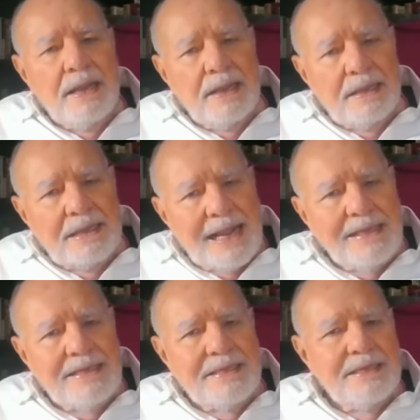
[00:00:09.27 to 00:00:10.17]
uh,
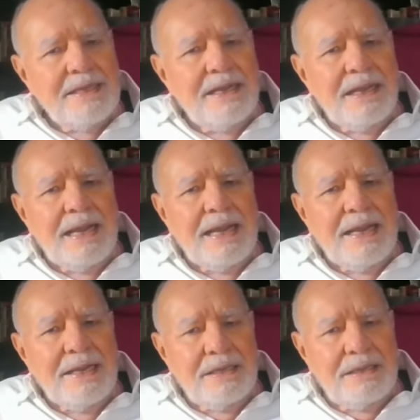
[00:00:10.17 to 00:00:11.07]
that
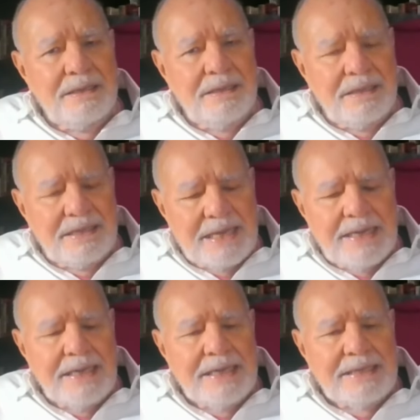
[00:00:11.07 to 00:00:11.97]
i
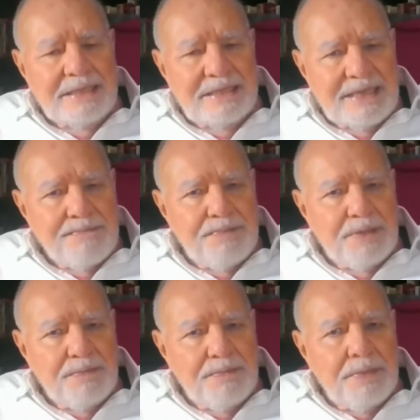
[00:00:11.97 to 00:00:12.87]
think is a
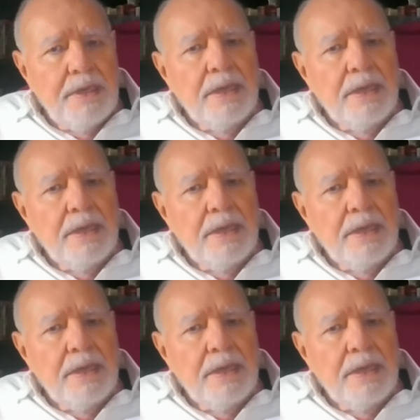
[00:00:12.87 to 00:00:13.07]
symptom